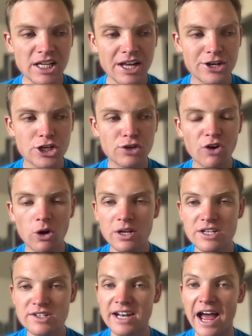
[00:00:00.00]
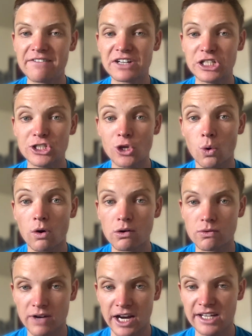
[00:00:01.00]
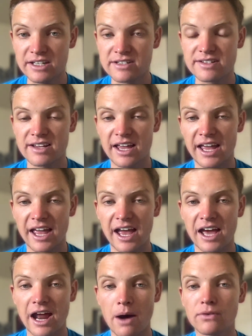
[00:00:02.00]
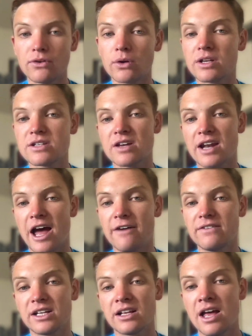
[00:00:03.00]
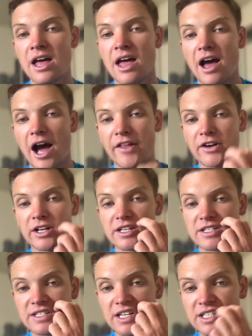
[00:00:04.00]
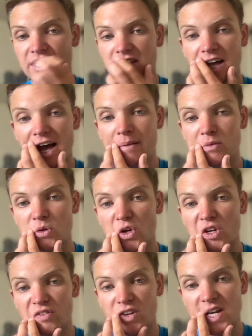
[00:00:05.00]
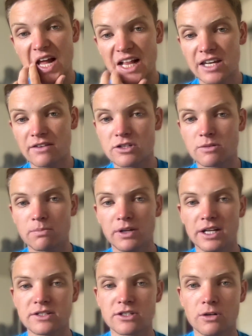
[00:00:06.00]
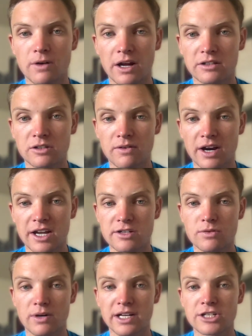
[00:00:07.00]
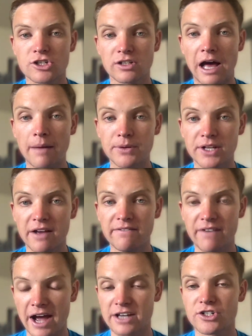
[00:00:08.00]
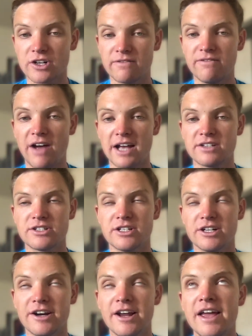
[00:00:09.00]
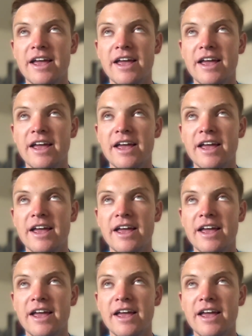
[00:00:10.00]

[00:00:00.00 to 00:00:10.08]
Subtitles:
and just focus on having your race. And I would focus on having either consistent laps or even negative splits throughout the race, where each lap you get faster and faster.